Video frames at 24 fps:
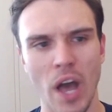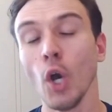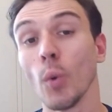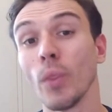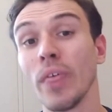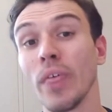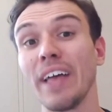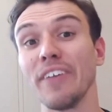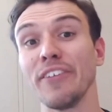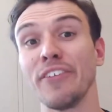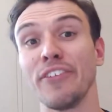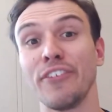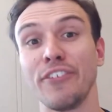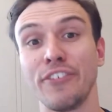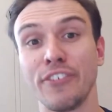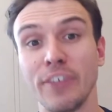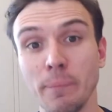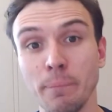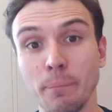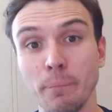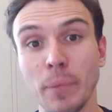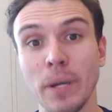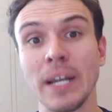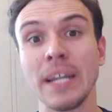Well, that
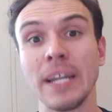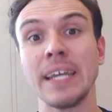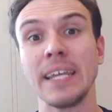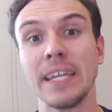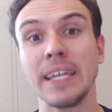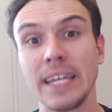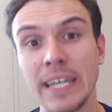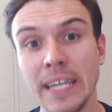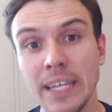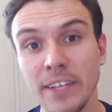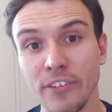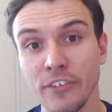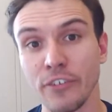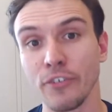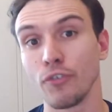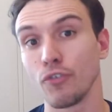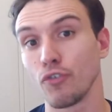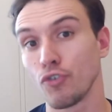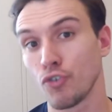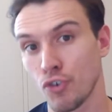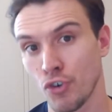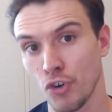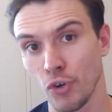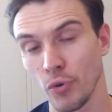simply isn't
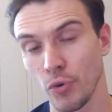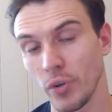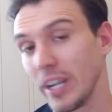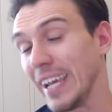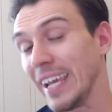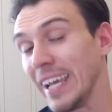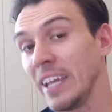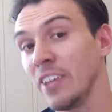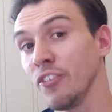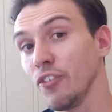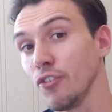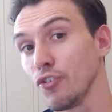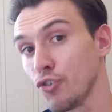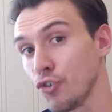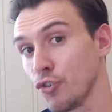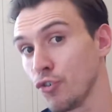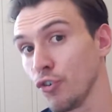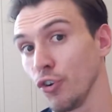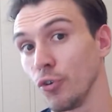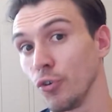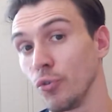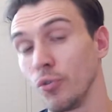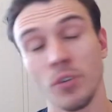true. And it isn't true.